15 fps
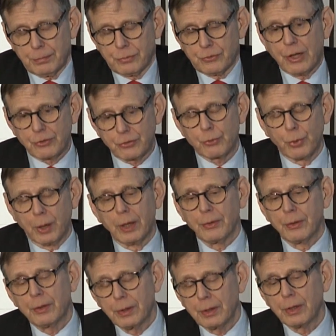test
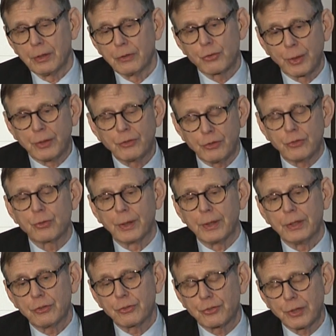one in
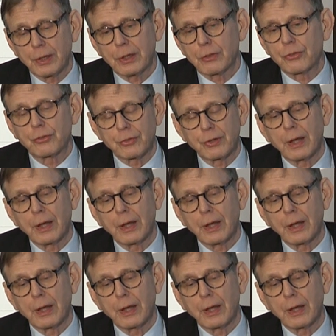2026,